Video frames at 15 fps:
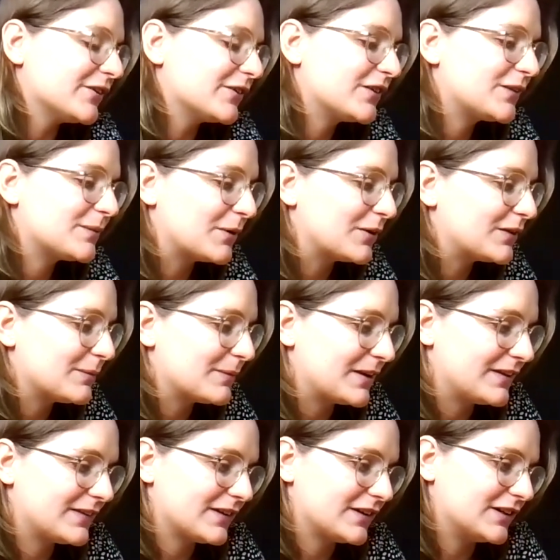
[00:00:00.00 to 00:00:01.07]
smoke too
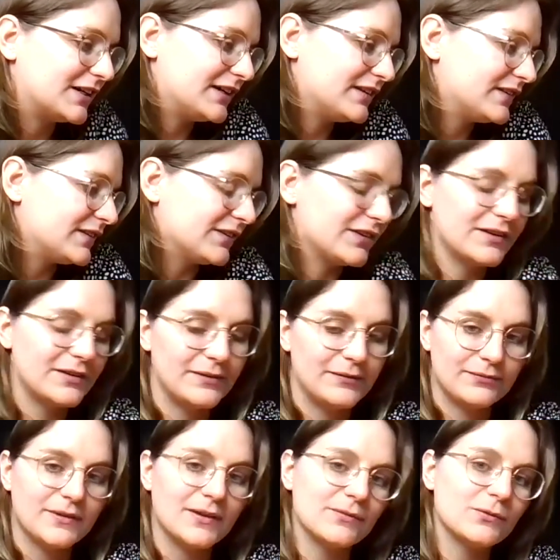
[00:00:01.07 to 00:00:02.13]
many cigarettes, although
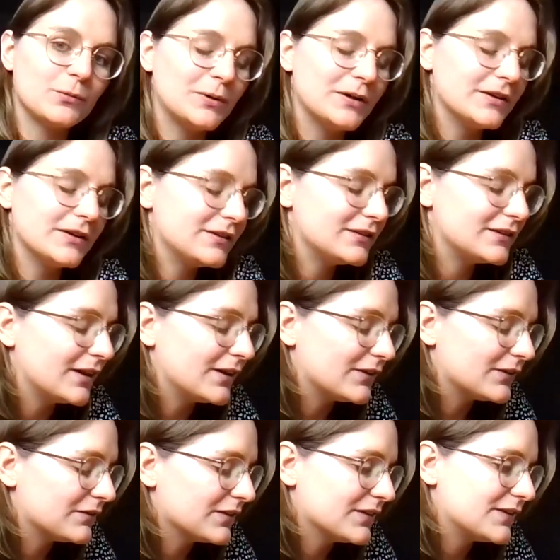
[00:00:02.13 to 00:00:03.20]
I've quit as
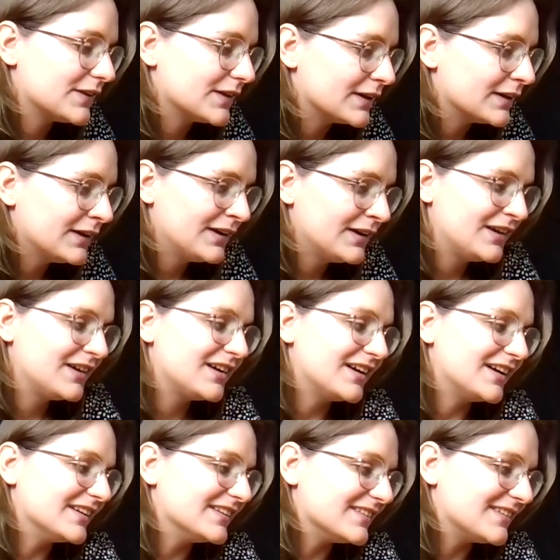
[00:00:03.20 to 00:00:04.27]
of this year,
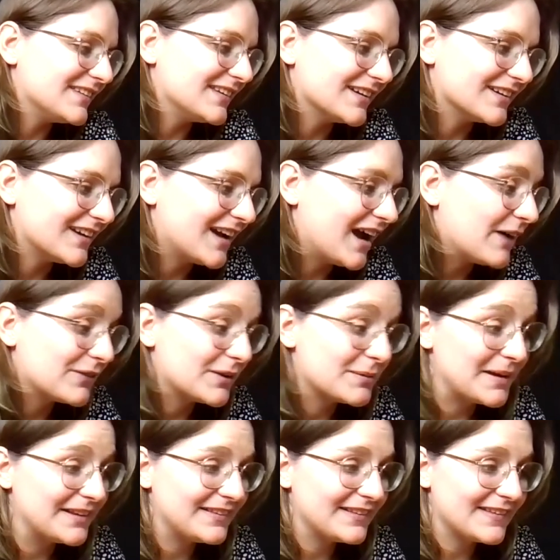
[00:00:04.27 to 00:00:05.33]
and, have an
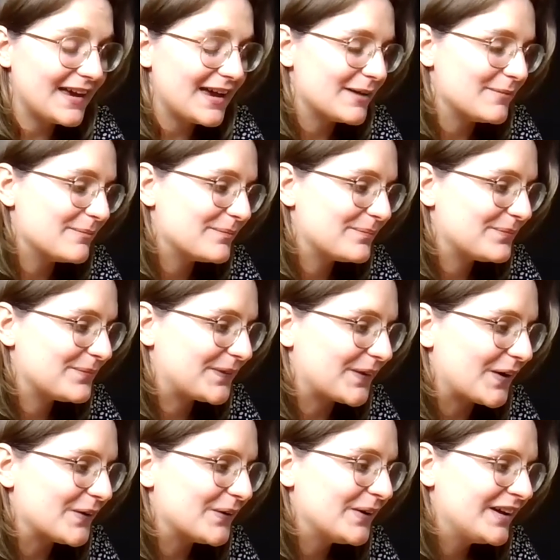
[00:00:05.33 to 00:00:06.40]
amazing time.
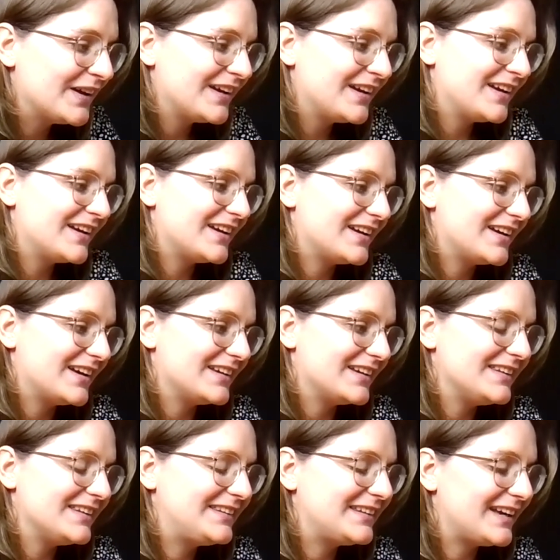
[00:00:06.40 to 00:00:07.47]
So
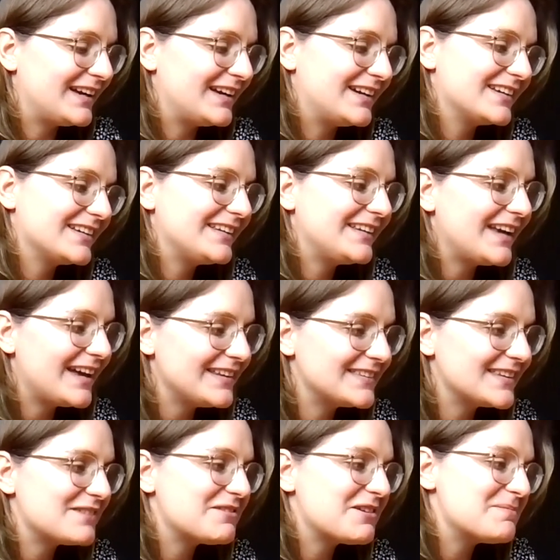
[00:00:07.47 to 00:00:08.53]
yes,
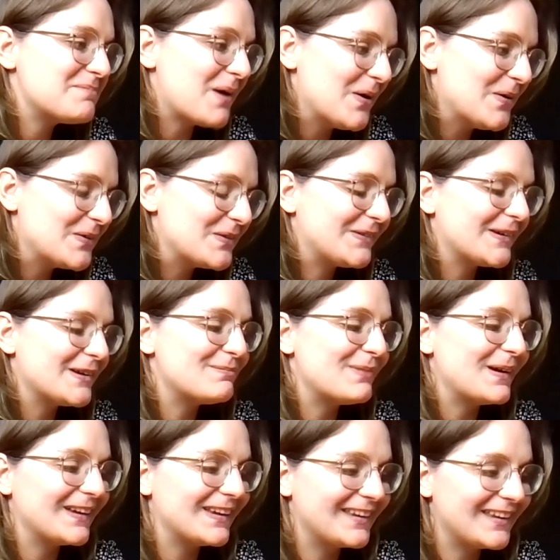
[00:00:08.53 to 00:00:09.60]
I write poetry,
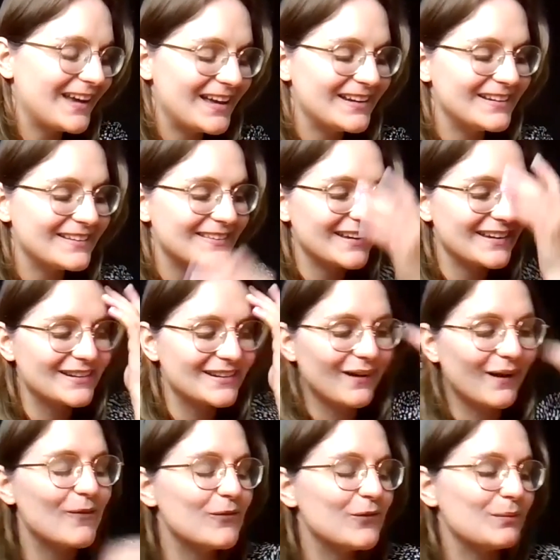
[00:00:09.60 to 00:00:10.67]
but again, it's like an
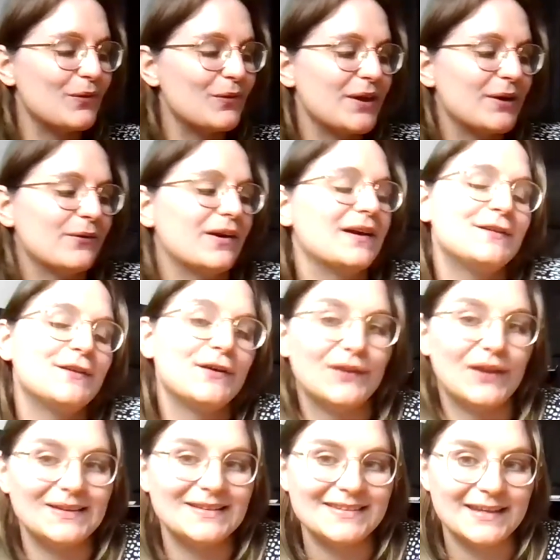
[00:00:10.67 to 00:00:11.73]
uncomfortable thing where I don't
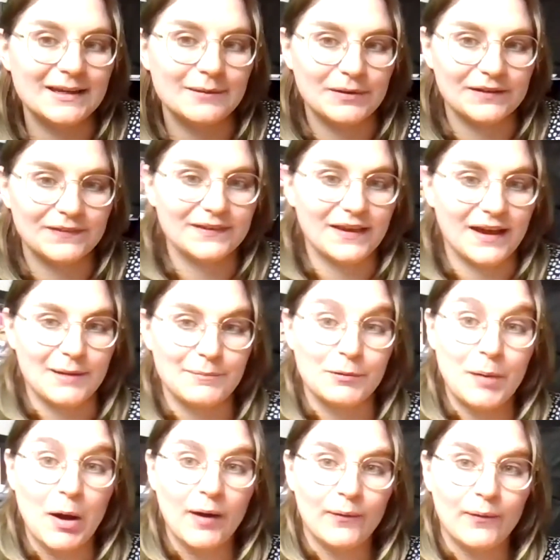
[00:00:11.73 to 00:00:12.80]
like to say I'm a
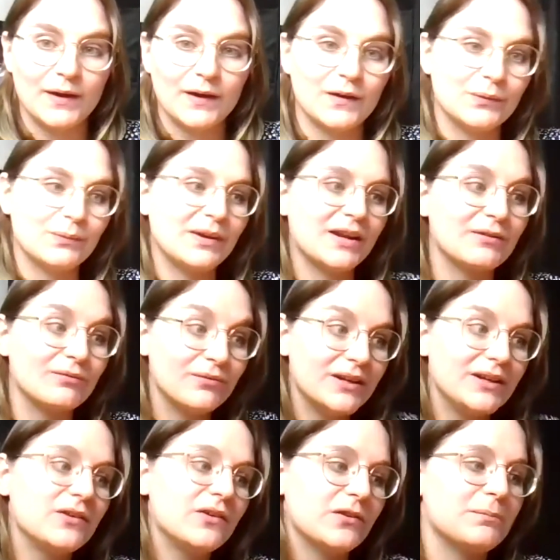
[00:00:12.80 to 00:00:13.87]
poet, because when I
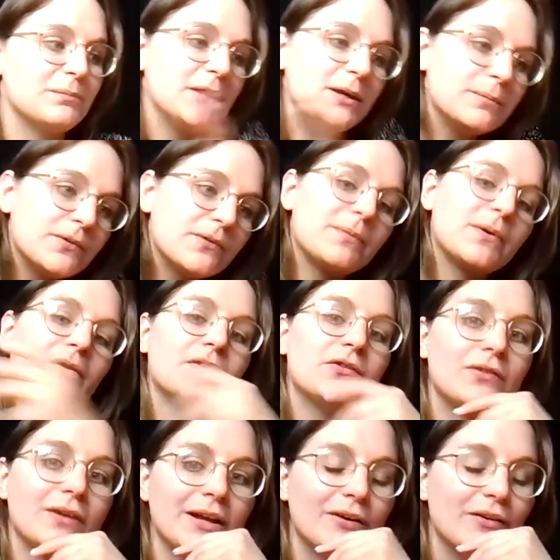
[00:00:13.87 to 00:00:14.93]
read other people's
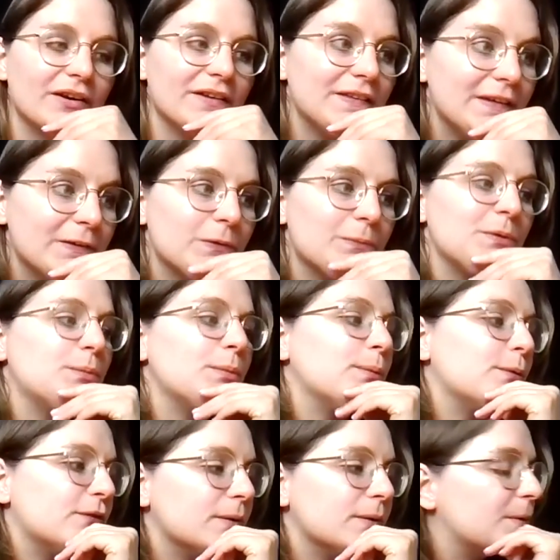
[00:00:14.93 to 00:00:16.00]
poetry or I see other people
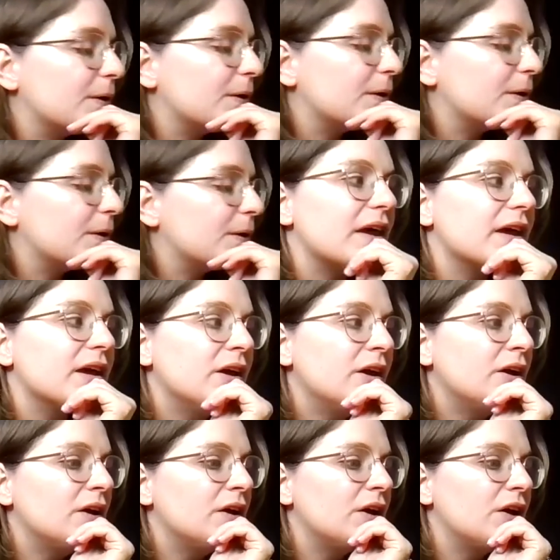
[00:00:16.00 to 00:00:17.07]
perform poetry, I'm always
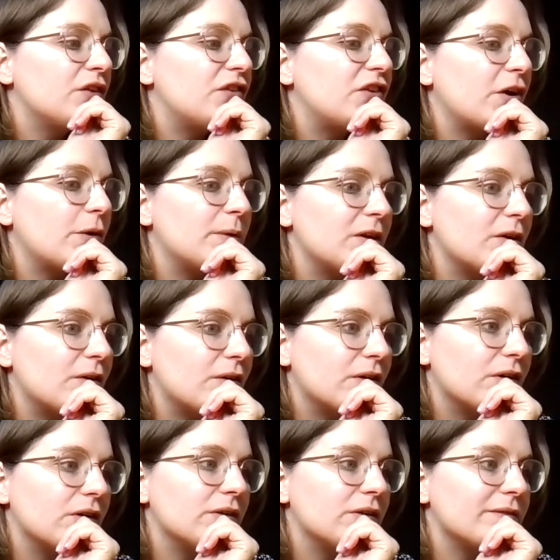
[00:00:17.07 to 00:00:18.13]
like so in
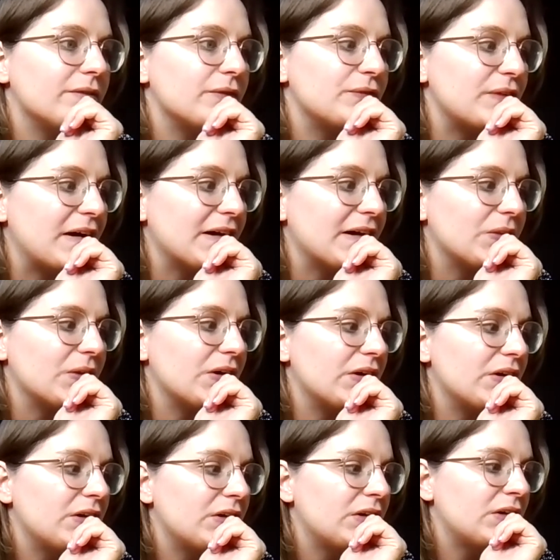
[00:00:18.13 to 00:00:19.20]
awe of the fact
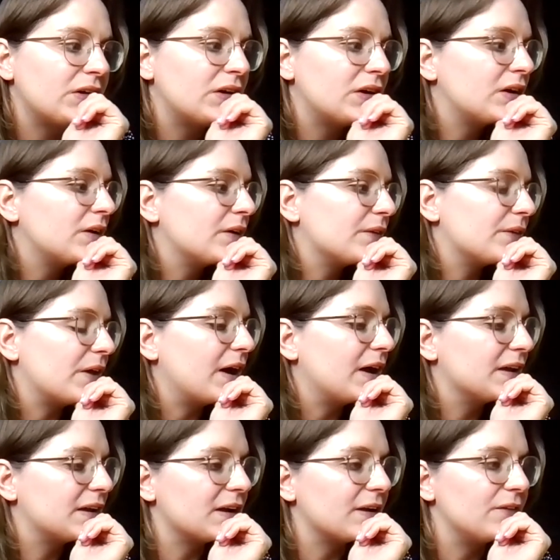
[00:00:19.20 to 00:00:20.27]
that
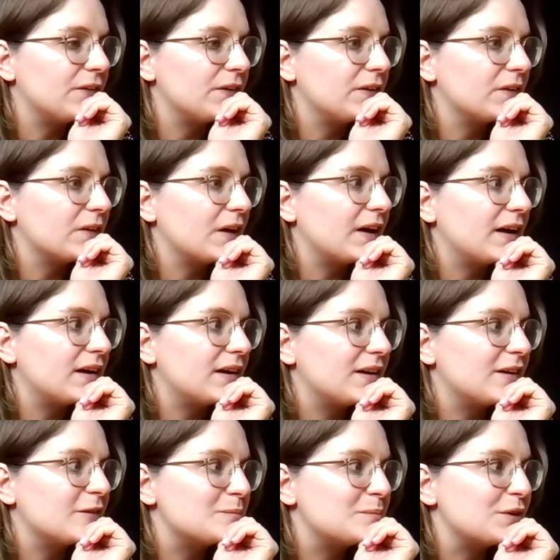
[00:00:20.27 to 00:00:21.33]
I can't do that,
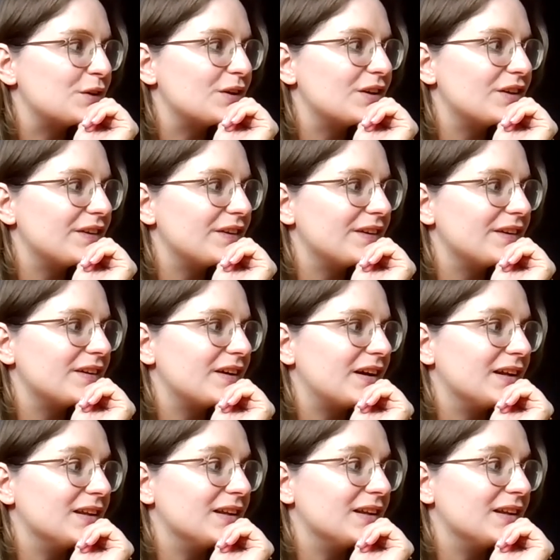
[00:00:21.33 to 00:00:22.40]
but
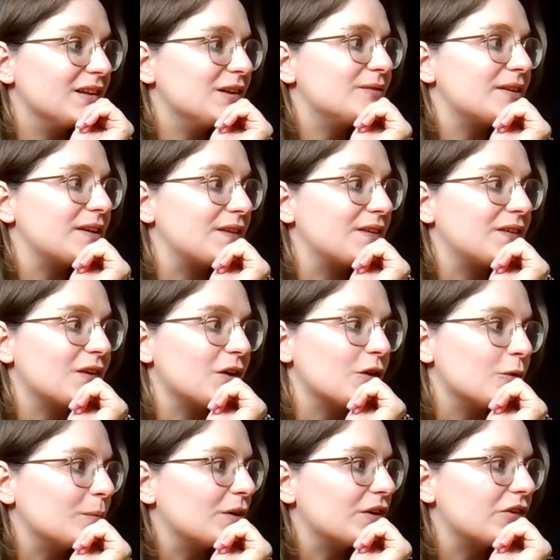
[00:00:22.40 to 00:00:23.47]
I love it so
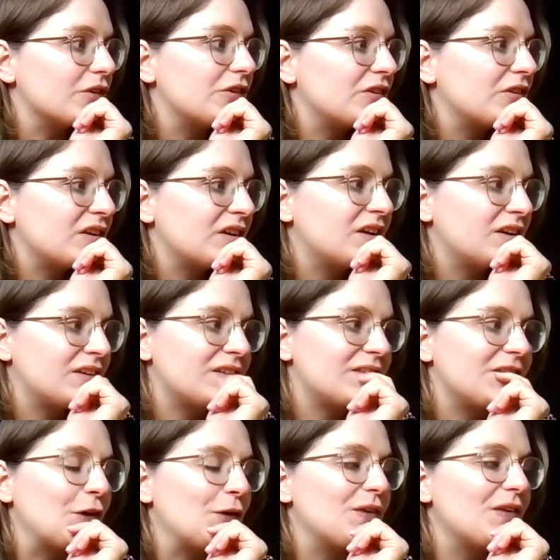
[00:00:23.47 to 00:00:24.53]
much.
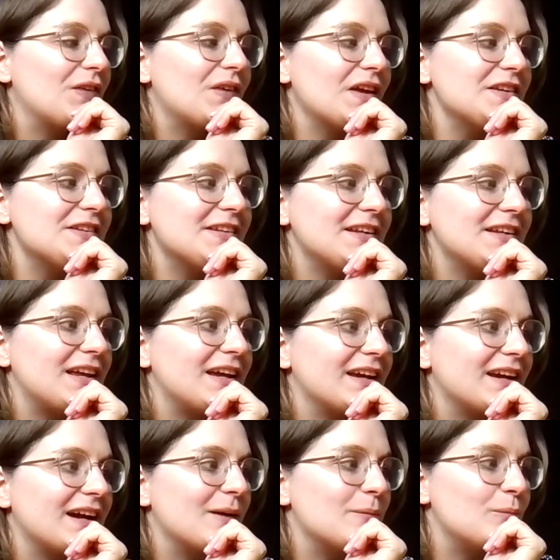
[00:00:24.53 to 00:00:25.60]
So it's essentially
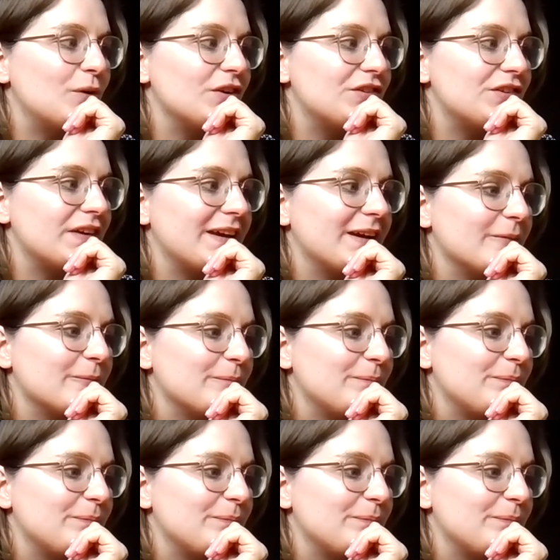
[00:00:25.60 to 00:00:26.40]
like I'm watching